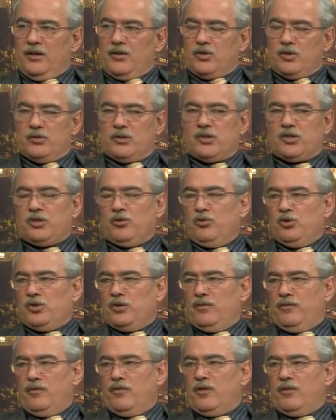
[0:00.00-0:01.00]
So the
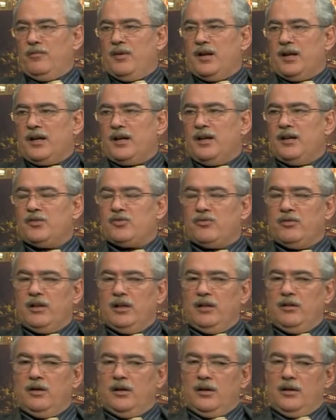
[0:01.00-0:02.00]
solution for America is
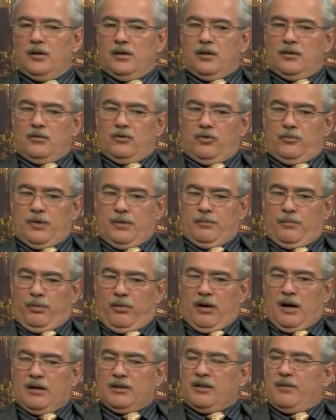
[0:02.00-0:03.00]
really to be
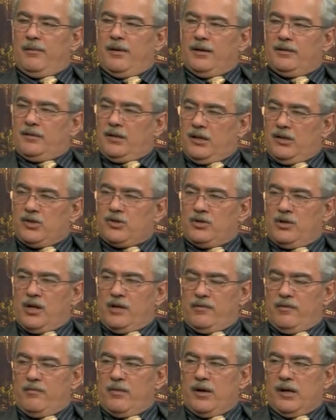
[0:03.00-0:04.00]
proud about the history
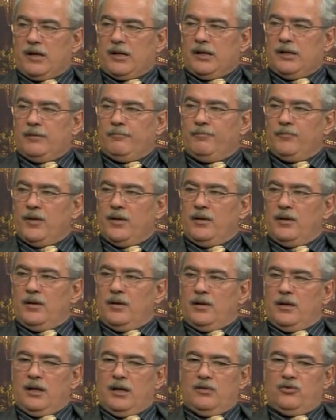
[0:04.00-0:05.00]
of America
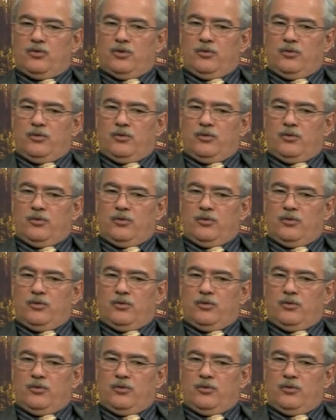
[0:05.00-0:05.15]
and